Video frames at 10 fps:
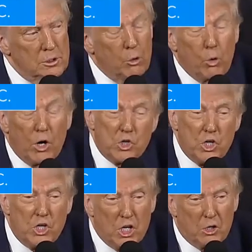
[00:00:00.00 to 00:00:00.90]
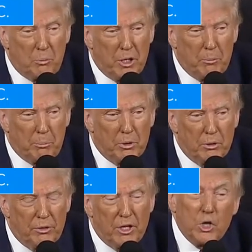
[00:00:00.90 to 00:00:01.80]
They're Russian young
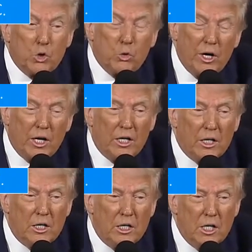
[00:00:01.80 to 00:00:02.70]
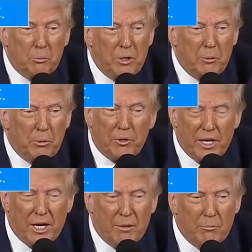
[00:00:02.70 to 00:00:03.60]
people. They're Ukrainian young people. They're
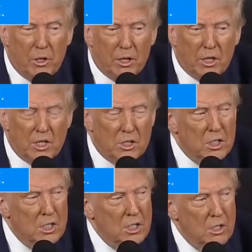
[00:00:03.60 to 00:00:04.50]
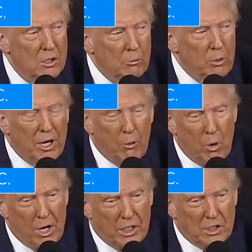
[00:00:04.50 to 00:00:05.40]
not Americans. But I
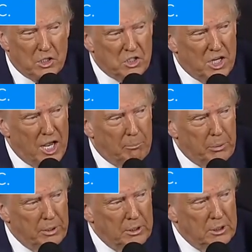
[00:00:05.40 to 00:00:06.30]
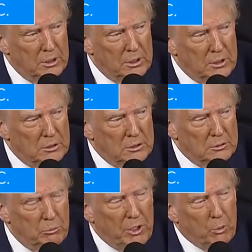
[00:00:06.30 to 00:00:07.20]
want it to stop.
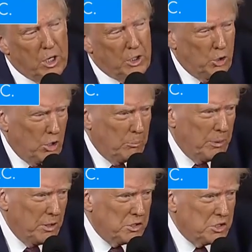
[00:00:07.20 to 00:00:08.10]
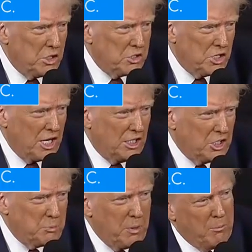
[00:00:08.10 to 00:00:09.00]
Meanwhile, Europe has sadly
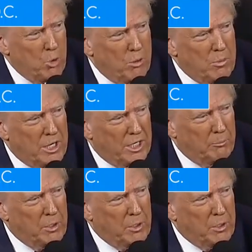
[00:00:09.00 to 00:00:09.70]
spent more money